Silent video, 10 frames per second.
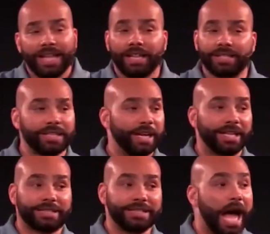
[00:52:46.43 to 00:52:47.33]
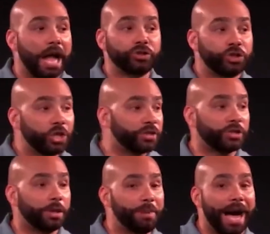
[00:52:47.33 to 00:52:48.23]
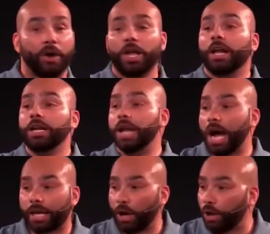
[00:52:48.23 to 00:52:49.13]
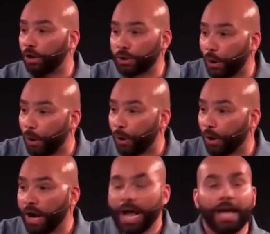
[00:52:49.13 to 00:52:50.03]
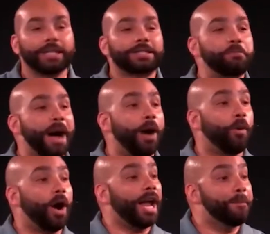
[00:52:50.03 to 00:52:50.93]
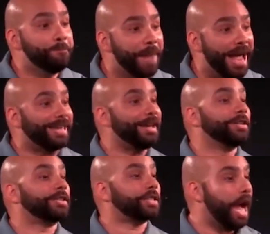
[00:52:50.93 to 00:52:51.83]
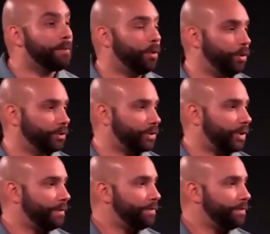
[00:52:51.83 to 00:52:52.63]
Listen, it's not just about knocking on a door. It is about what? Making disciples.